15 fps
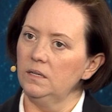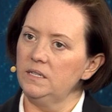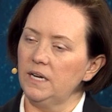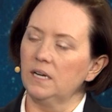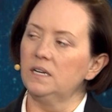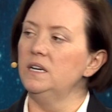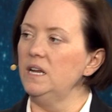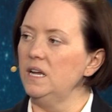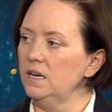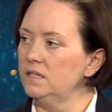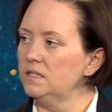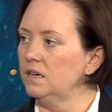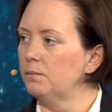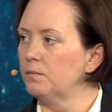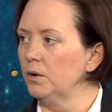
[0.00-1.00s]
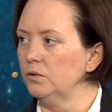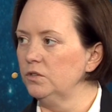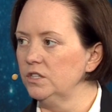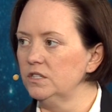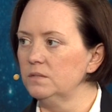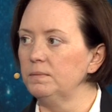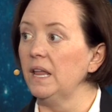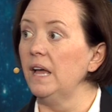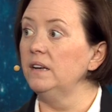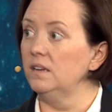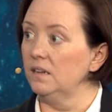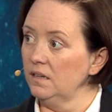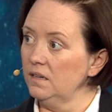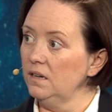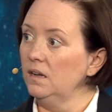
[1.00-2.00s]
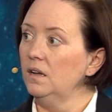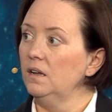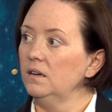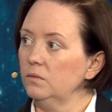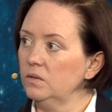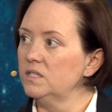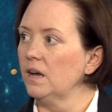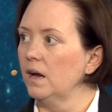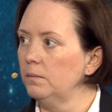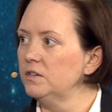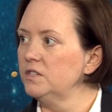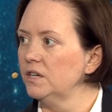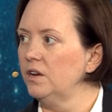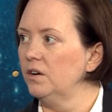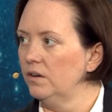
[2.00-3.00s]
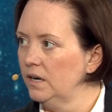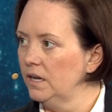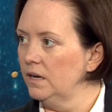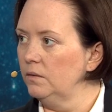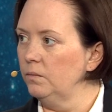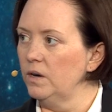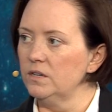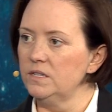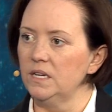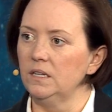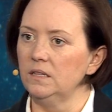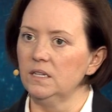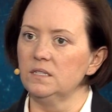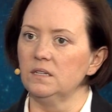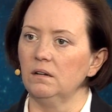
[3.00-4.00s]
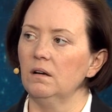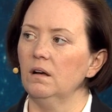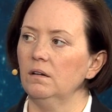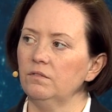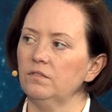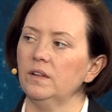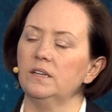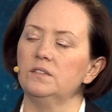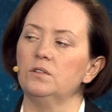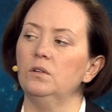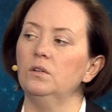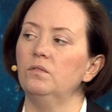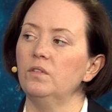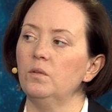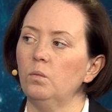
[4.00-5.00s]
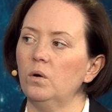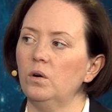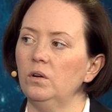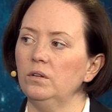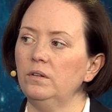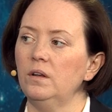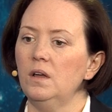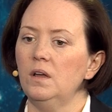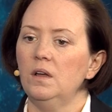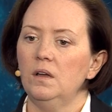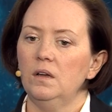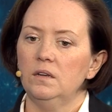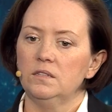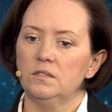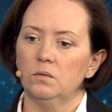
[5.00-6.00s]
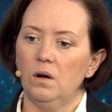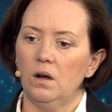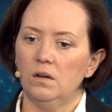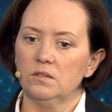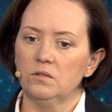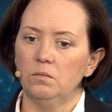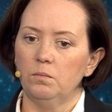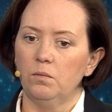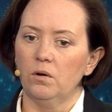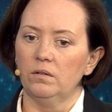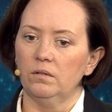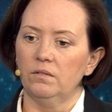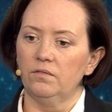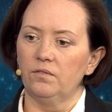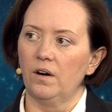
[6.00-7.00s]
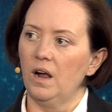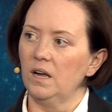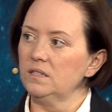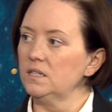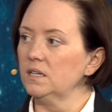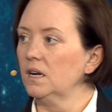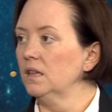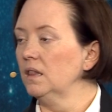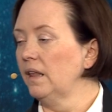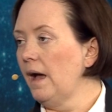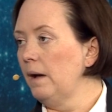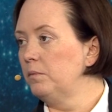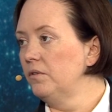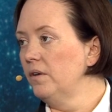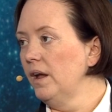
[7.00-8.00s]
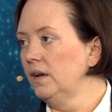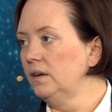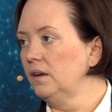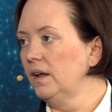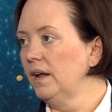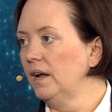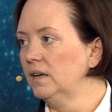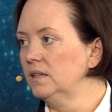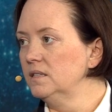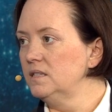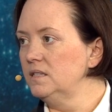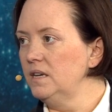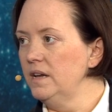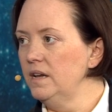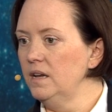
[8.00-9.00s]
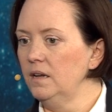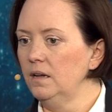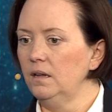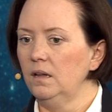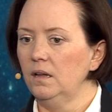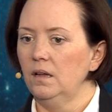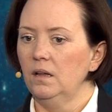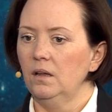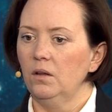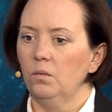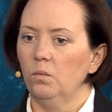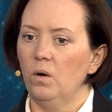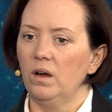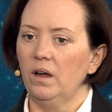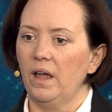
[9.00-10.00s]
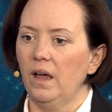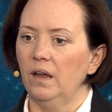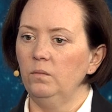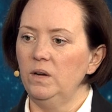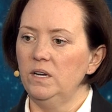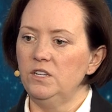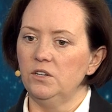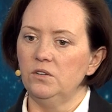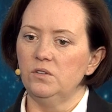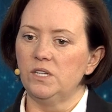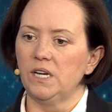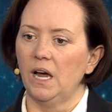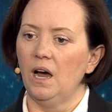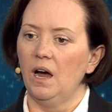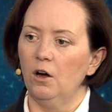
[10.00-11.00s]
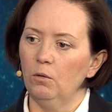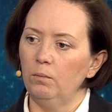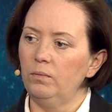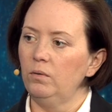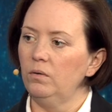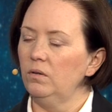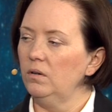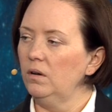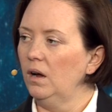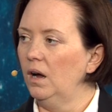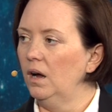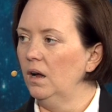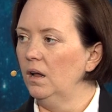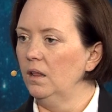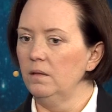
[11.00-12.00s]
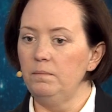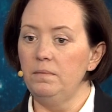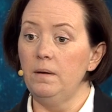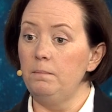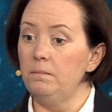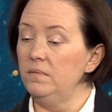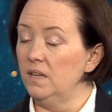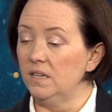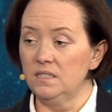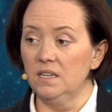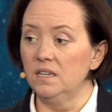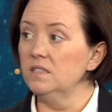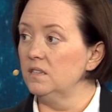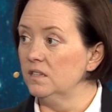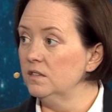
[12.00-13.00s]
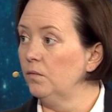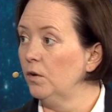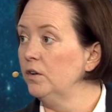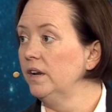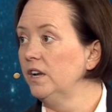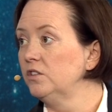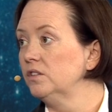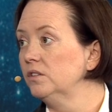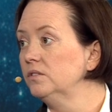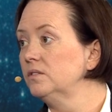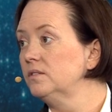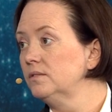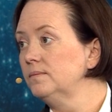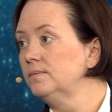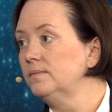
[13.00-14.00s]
techniques and approaches blended with cybersecurity, and we are seeing this in conflicts all over the world. So also important for us to collaborate and see what can we do to help the citizens of all nations.